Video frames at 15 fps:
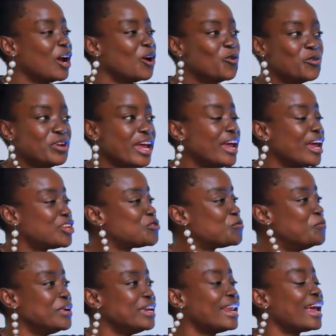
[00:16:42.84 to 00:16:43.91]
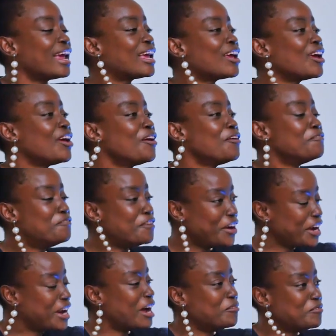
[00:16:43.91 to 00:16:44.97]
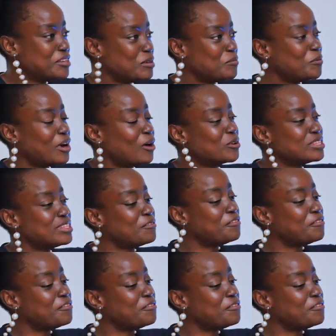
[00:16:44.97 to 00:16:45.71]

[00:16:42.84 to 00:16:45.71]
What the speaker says: good HB, like very comfortable. I was the